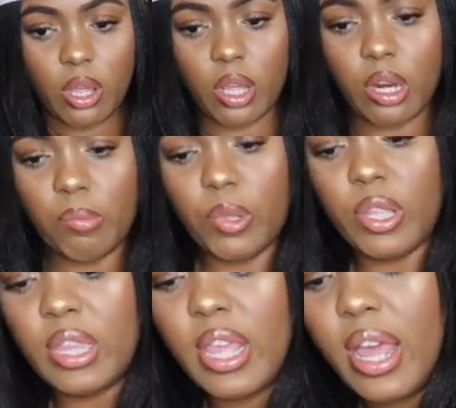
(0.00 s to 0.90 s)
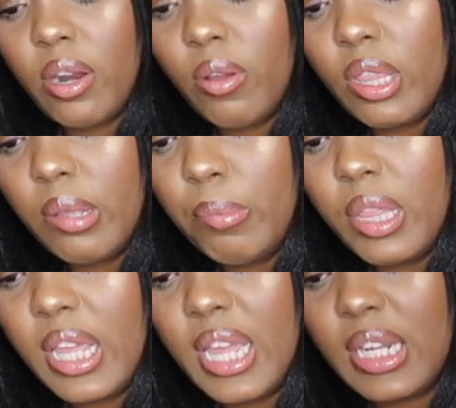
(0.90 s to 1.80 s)
gonna put that on the
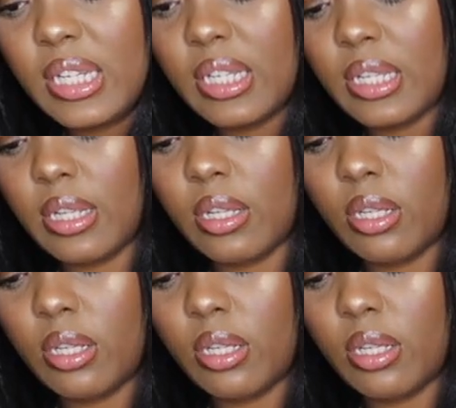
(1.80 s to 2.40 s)
plate.